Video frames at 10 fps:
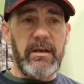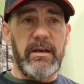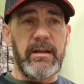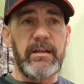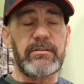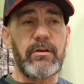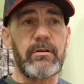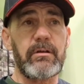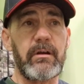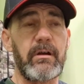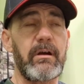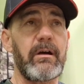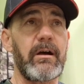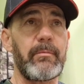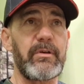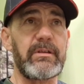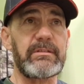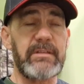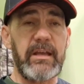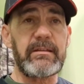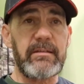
and I dug about 10